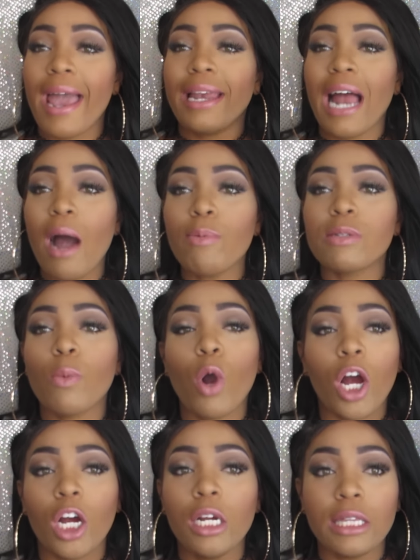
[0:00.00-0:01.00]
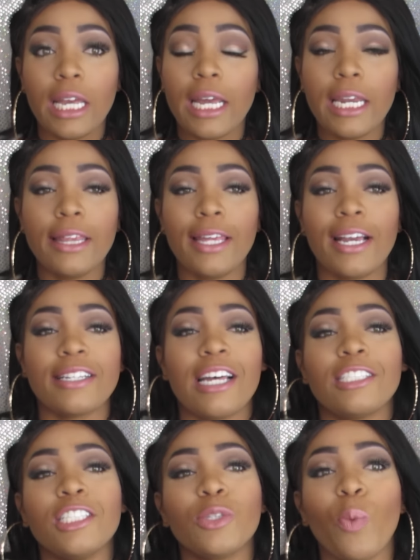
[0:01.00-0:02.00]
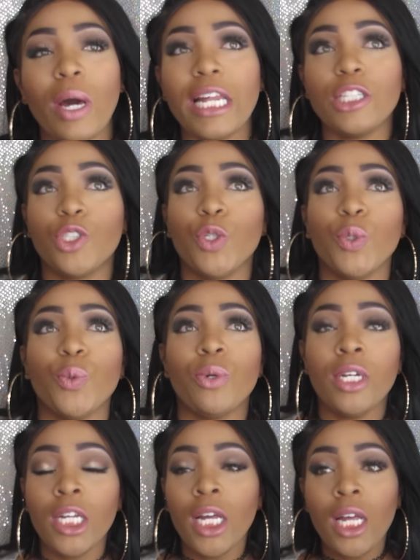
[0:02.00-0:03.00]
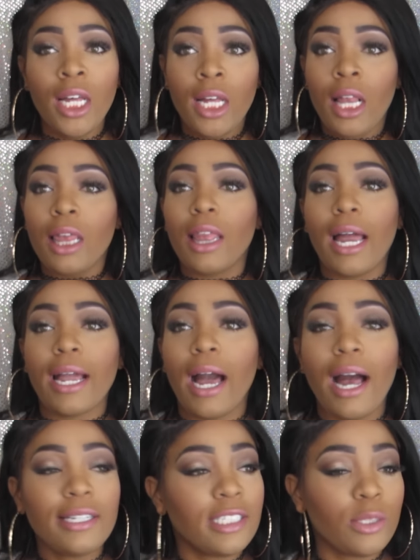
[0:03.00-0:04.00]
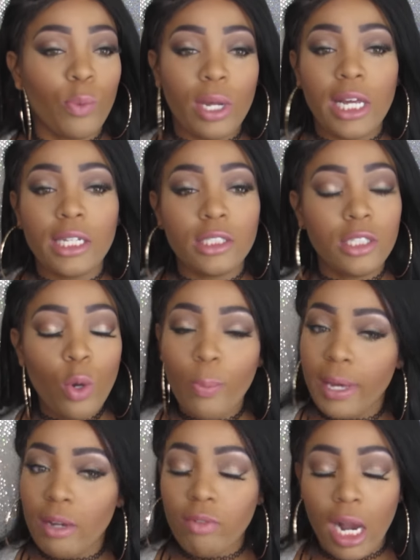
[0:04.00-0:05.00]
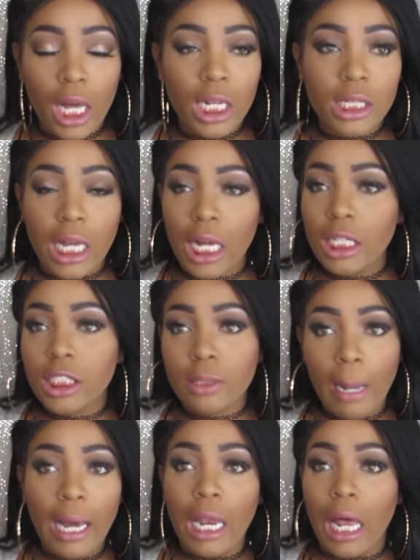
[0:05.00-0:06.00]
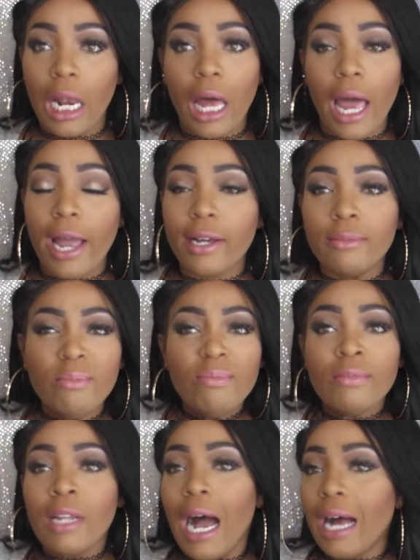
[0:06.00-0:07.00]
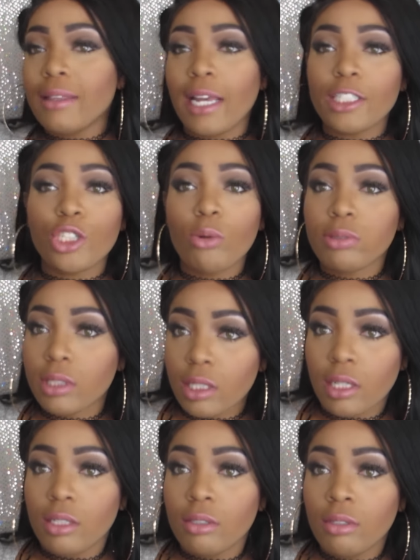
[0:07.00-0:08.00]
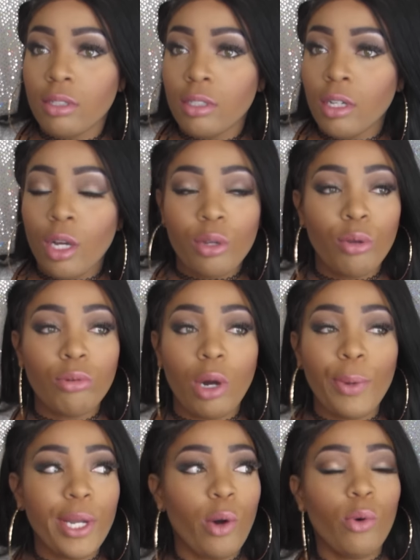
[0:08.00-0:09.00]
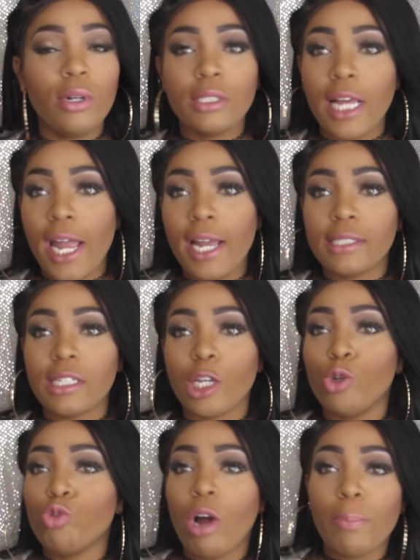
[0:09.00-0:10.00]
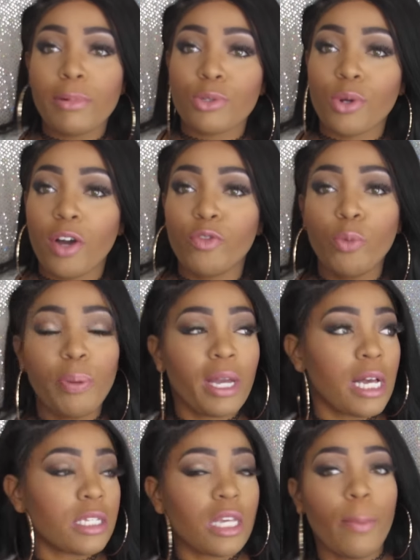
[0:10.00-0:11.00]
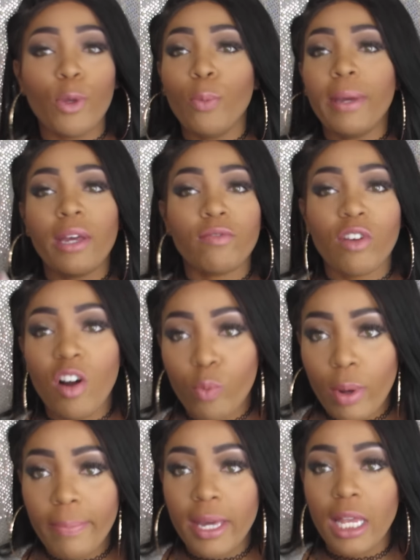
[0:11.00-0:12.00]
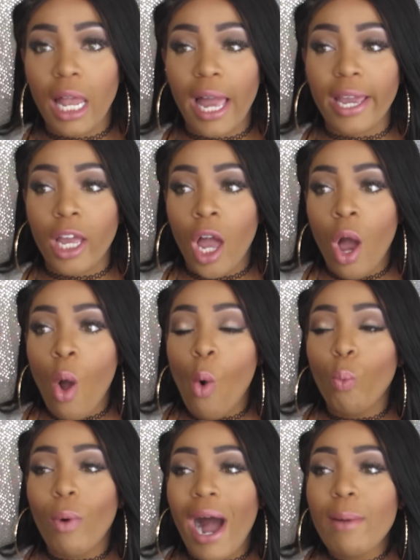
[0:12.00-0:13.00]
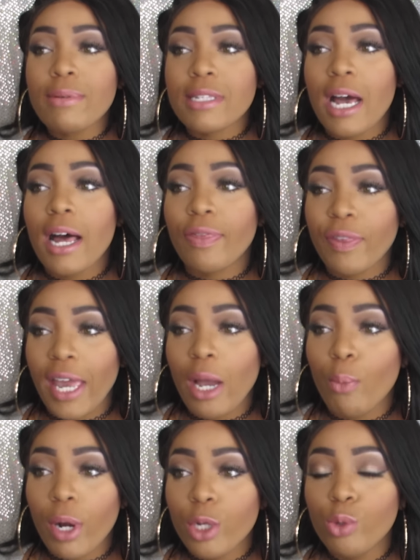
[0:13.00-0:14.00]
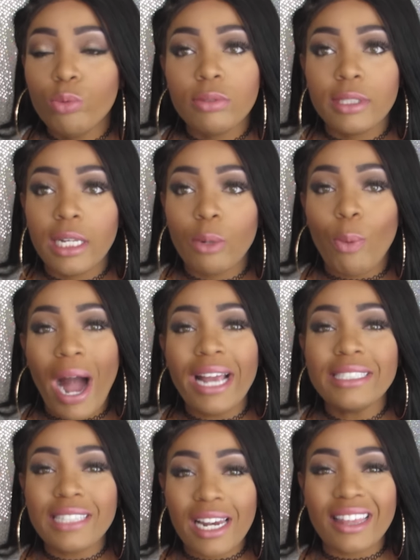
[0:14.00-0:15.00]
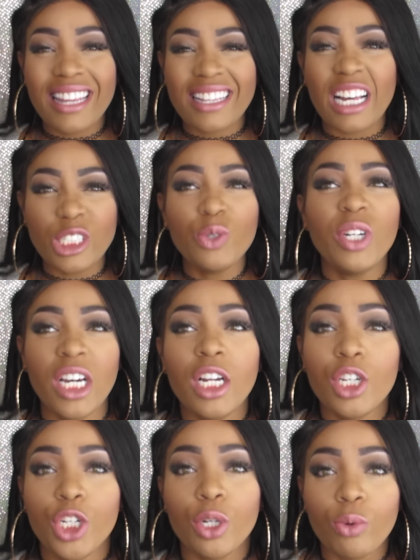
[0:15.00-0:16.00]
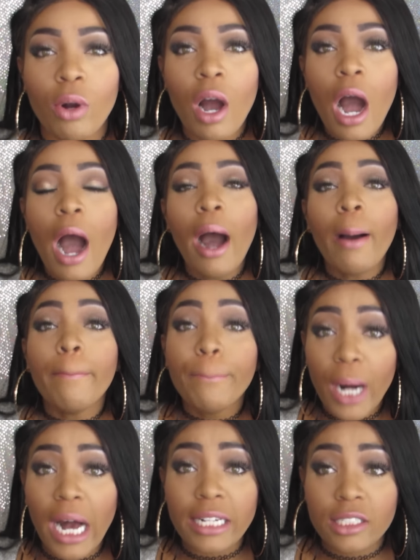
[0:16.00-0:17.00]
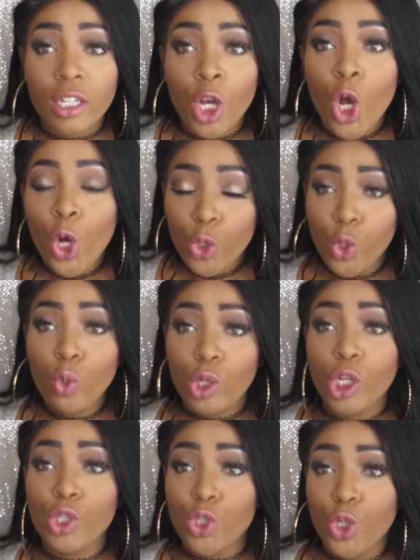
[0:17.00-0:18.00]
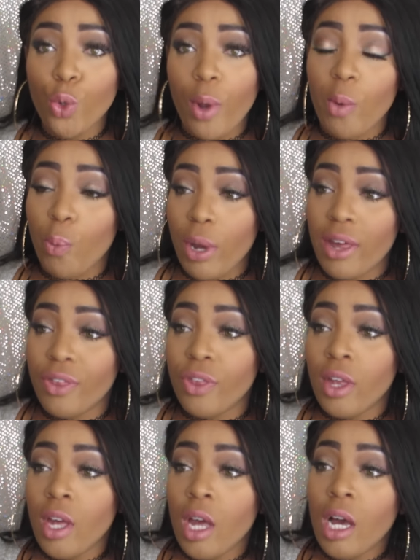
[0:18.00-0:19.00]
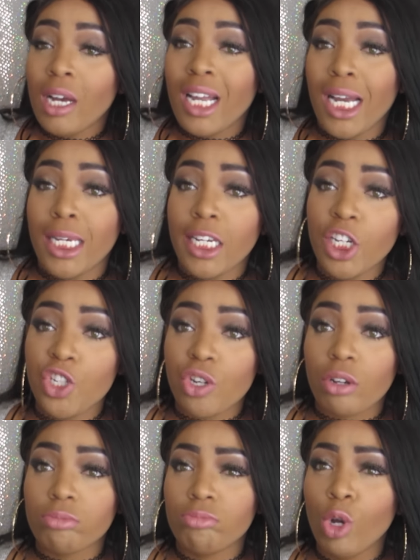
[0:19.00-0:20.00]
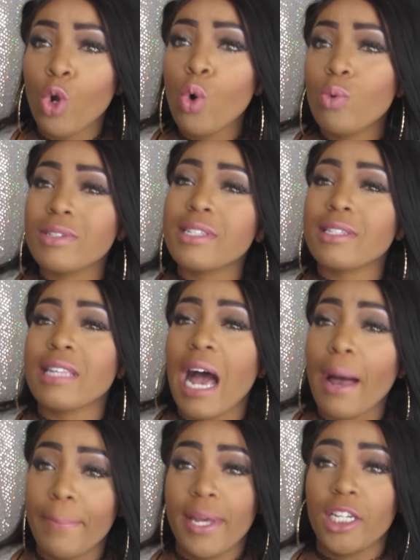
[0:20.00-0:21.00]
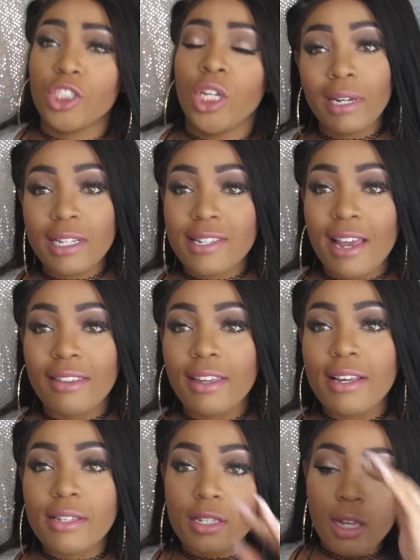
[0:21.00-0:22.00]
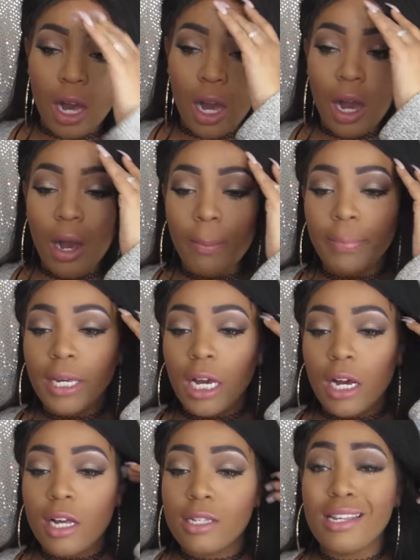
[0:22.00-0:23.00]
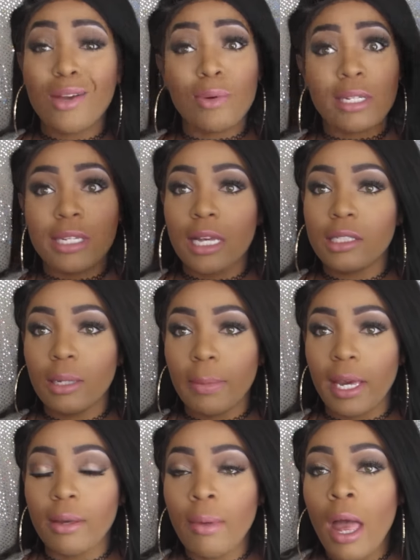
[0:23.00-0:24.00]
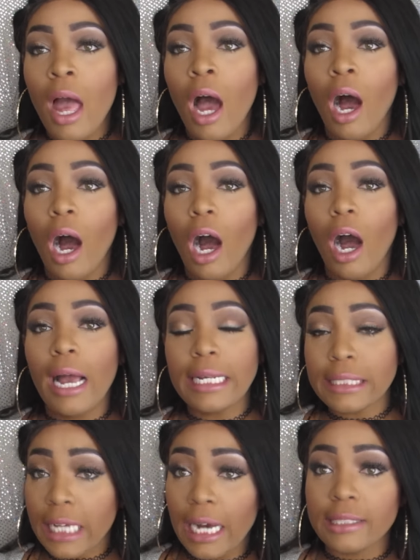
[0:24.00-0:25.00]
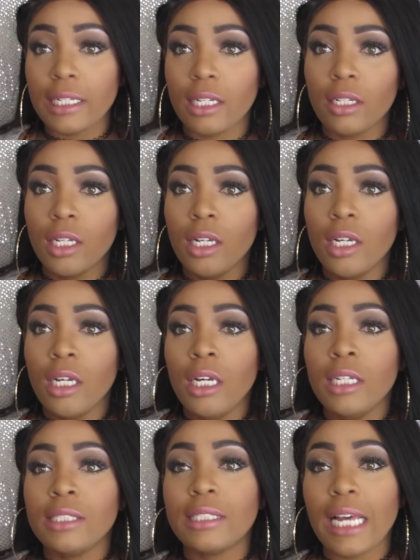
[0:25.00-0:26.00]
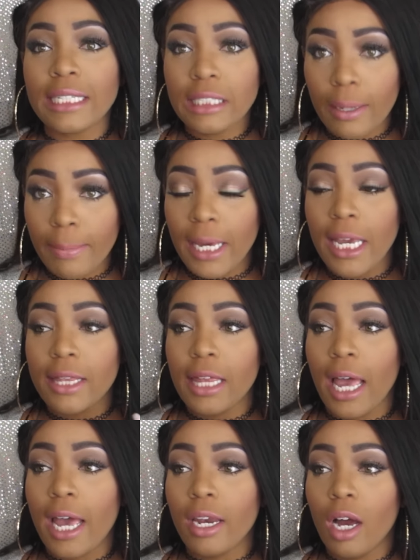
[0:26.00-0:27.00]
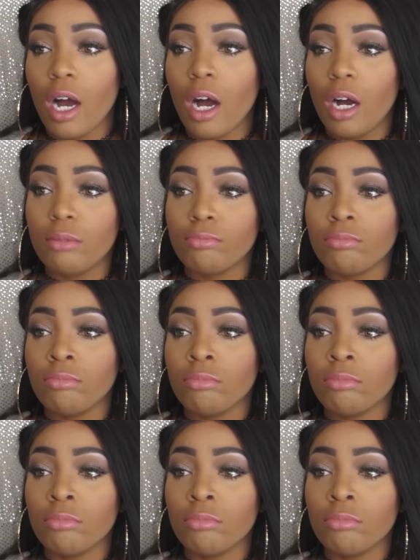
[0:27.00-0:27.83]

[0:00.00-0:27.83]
and I was more hurt than anything, because I just wanted to be regular degular schmuggler. Like, I date your son, you know, we go on dates, like, you drop us off, you pick us up, you be involved with me. Like, why is that a thing that you couldn't do? But you could do it with Khadijah, who was the side bitch. I'm gonna say this because it was said to me, his cousin said to me that I'm